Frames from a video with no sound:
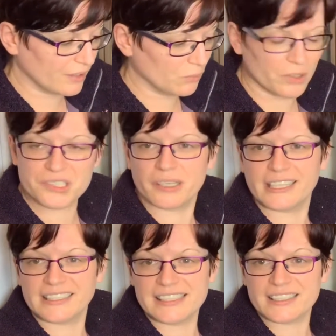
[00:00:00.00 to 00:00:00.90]
what's going
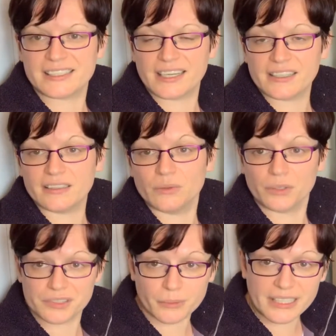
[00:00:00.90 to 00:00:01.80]
on in the diet,
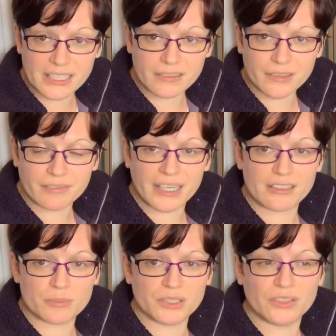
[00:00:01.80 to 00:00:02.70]
what's going in their
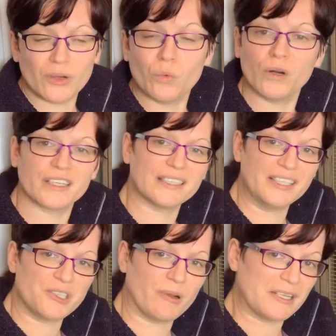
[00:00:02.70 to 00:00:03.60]
environment, what can I
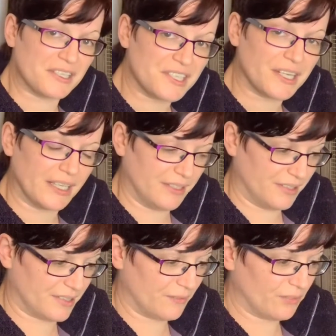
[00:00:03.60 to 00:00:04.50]
try to
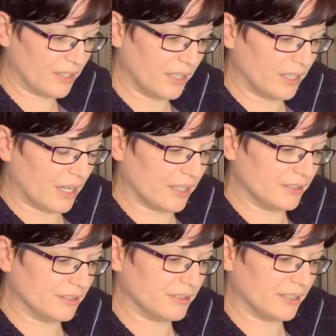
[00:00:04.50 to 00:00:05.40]
change?
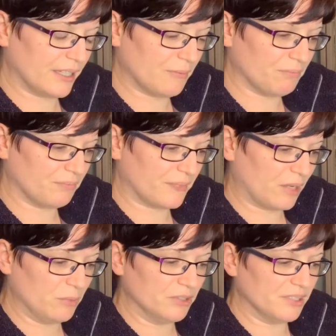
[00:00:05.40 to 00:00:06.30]
And I
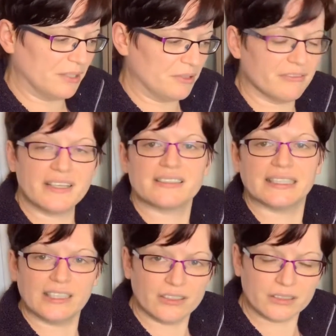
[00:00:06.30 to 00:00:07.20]
will say, with
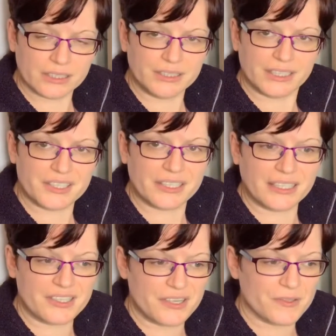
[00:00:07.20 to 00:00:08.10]
fixing all condition
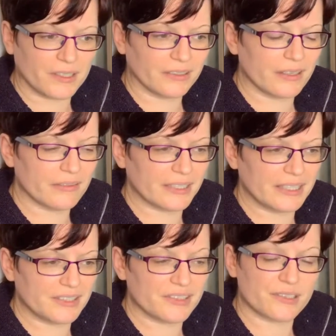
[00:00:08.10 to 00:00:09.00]
issues, a lot of it
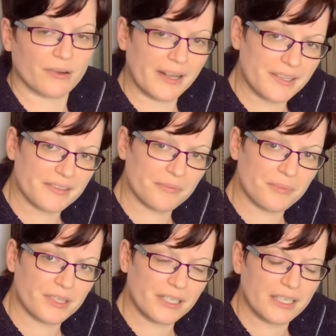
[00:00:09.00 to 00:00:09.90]
is trying
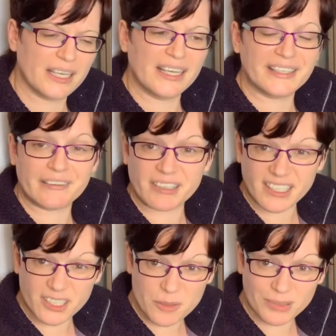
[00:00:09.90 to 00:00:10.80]
something, giving
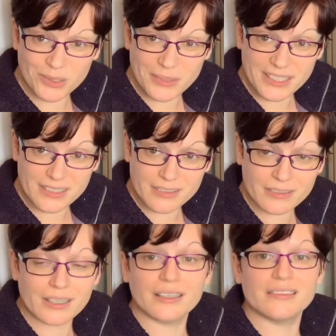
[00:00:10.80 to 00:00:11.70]
it a couple of weeks,
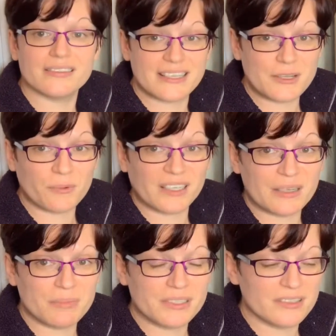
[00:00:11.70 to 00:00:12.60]
seeing what
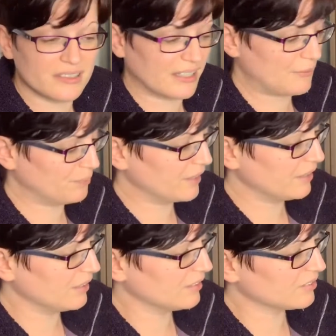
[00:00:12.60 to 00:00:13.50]
happens.
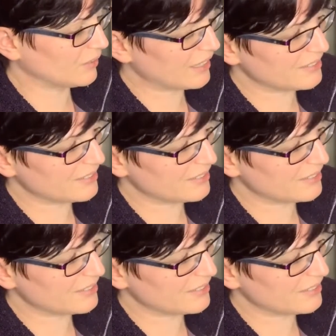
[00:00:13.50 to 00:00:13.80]
So like I